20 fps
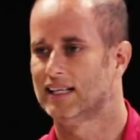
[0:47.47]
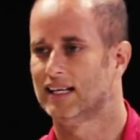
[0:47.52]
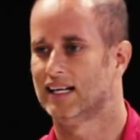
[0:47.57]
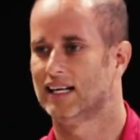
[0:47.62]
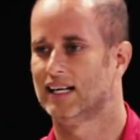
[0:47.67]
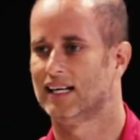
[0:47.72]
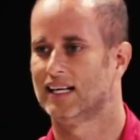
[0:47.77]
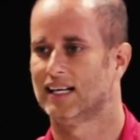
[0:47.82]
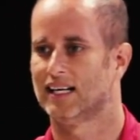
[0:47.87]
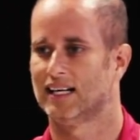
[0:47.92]

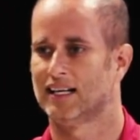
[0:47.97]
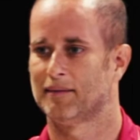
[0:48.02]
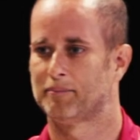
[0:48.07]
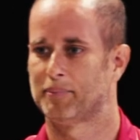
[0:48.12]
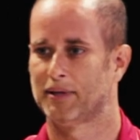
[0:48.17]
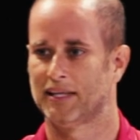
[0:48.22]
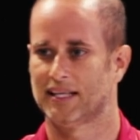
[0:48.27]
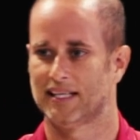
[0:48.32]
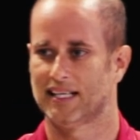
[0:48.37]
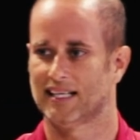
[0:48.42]
a
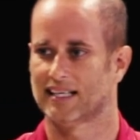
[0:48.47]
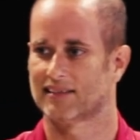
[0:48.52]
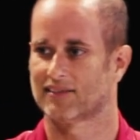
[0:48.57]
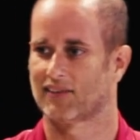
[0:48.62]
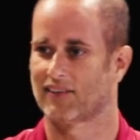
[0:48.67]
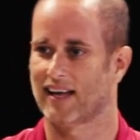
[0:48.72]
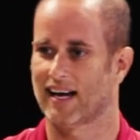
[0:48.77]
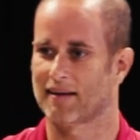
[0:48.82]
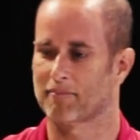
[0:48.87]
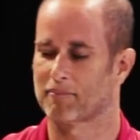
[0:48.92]
pit
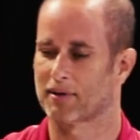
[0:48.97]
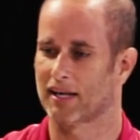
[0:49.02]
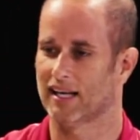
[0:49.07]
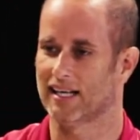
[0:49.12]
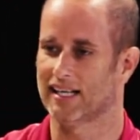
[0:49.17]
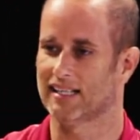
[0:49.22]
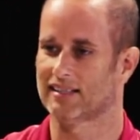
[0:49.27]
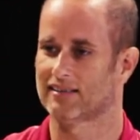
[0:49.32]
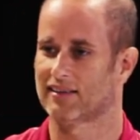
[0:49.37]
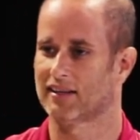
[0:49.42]
is, that
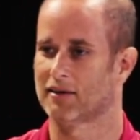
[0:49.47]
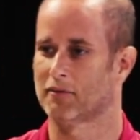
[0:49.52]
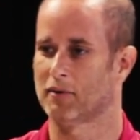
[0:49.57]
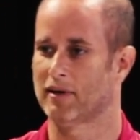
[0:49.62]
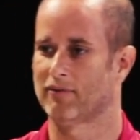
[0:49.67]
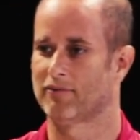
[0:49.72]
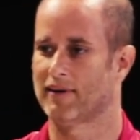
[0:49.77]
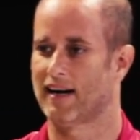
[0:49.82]
place that we